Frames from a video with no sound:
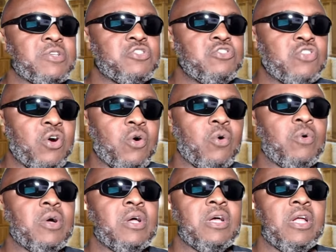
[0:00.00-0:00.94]
is
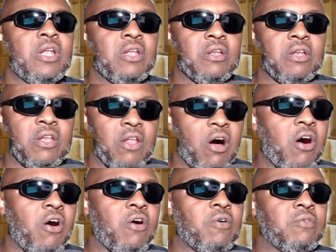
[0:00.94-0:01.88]
no
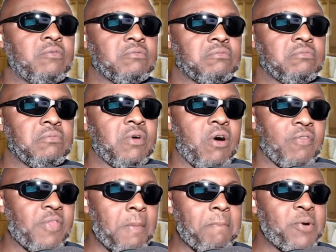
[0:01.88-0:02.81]
law
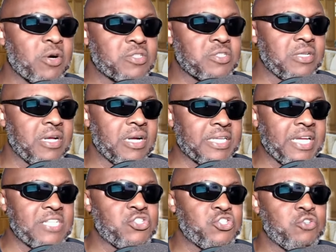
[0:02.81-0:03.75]
on the books
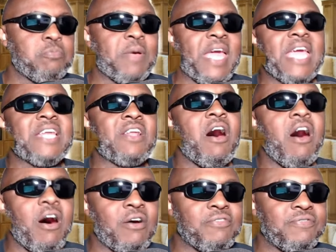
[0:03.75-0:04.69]
against you paying
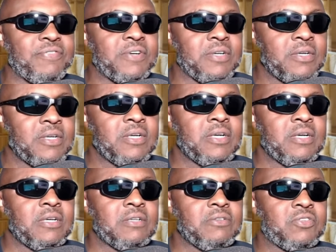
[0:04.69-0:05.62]
off
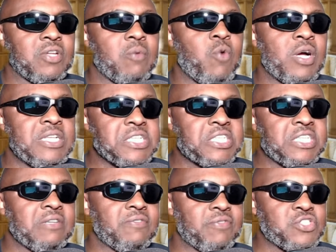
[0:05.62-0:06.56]
someone
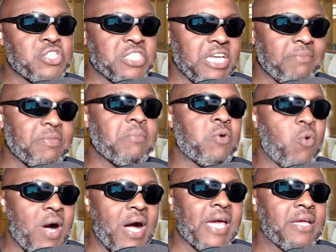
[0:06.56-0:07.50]
to keep them
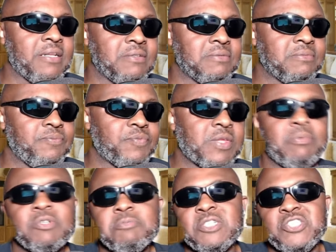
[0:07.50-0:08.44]
quiet,
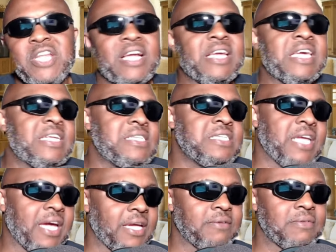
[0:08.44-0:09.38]
pretty much like an NDA.